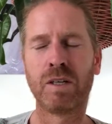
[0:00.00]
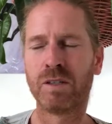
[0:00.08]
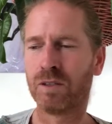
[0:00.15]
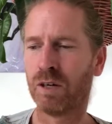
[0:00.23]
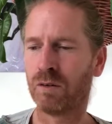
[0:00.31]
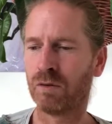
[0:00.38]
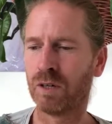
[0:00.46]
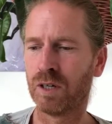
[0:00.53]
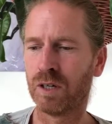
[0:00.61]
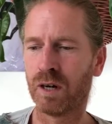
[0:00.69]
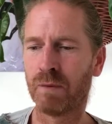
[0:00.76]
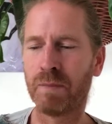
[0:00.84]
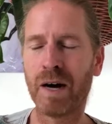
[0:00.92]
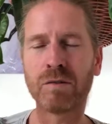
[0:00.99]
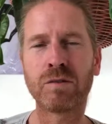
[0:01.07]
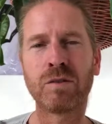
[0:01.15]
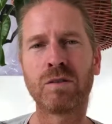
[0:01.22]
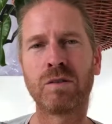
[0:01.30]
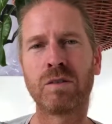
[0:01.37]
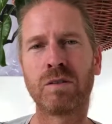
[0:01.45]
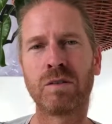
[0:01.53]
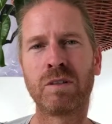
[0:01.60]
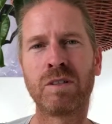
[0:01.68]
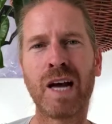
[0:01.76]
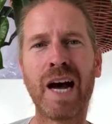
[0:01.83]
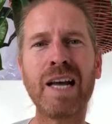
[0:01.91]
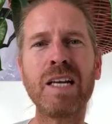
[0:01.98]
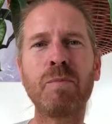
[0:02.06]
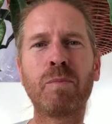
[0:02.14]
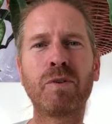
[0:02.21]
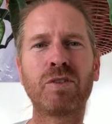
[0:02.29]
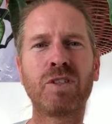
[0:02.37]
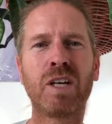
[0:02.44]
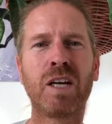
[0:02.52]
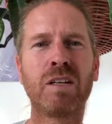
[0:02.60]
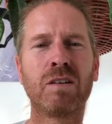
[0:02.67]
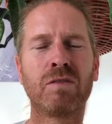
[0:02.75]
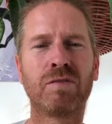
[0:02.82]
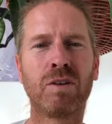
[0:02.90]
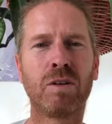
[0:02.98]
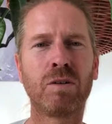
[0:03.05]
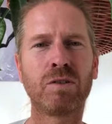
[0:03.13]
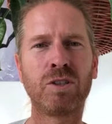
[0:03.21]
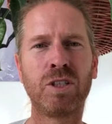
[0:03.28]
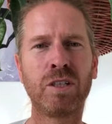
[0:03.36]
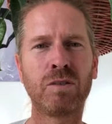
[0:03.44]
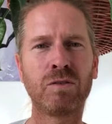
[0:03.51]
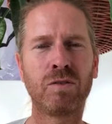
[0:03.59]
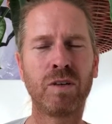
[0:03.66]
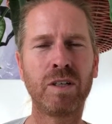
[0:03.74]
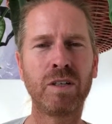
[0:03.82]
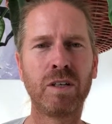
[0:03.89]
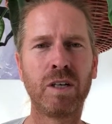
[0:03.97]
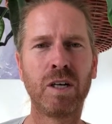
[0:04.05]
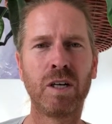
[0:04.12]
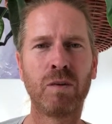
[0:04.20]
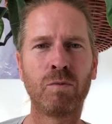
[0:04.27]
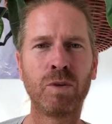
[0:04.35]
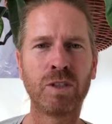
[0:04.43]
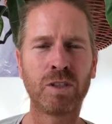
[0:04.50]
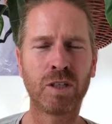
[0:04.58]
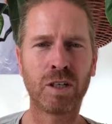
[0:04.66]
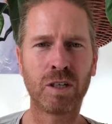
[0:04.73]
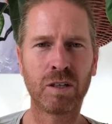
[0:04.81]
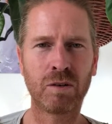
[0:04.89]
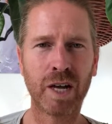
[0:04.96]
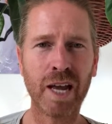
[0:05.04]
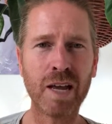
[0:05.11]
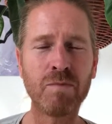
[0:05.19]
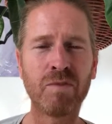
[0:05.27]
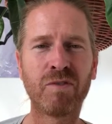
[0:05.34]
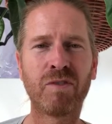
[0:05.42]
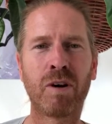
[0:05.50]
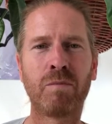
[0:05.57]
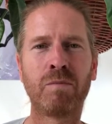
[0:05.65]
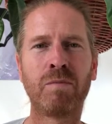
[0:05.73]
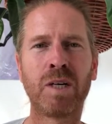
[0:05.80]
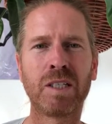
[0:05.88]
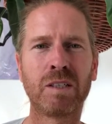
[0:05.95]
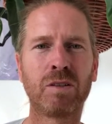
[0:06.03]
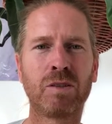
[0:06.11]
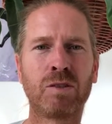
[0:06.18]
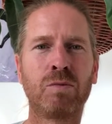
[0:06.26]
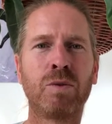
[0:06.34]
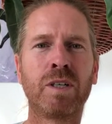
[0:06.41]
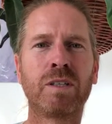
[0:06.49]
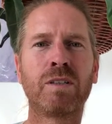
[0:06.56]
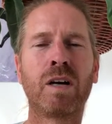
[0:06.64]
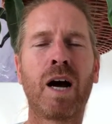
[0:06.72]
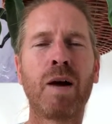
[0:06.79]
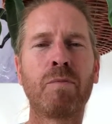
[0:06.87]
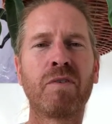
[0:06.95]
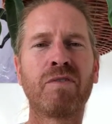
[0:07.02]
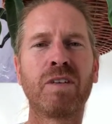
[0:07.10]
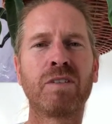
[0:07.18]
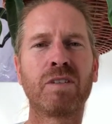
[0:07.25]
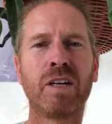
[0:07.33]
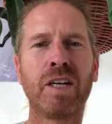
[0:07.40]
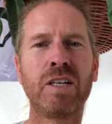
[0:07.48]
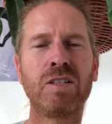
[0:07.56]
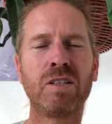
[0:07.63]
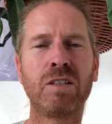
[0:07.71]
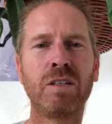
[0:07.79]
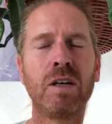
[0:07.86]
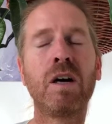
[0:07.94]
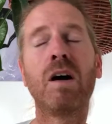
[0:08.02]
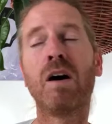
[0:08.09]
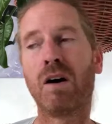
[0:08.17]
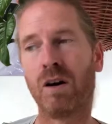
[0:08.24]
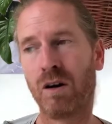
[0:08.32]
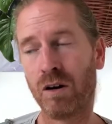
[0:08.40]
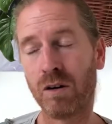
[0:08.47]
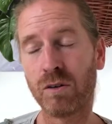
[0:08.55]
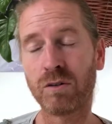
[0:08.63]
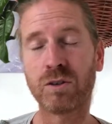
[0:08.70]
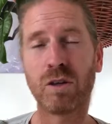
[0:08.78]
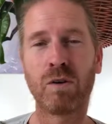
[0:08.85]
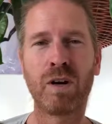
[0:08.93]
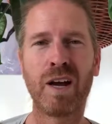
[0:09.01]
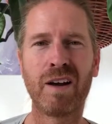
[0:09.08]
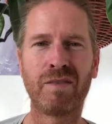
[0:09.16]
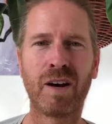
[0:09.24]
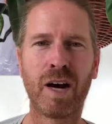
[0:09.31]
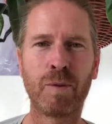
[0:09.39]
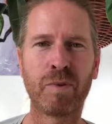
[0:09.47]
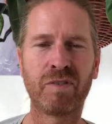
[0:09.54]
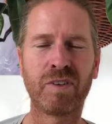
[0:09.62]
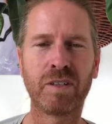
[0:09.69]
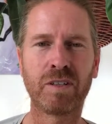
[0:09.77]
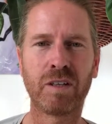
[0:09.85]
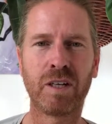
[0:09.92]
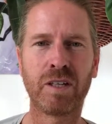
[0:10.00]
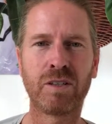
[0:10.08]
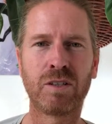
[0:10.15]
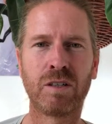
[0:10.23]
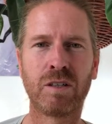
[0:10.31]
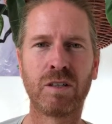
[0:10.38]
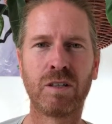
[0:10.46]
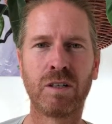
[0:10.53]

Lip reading: So about 90% of all children which came from mothers with hyperventilation also have hyperventilation.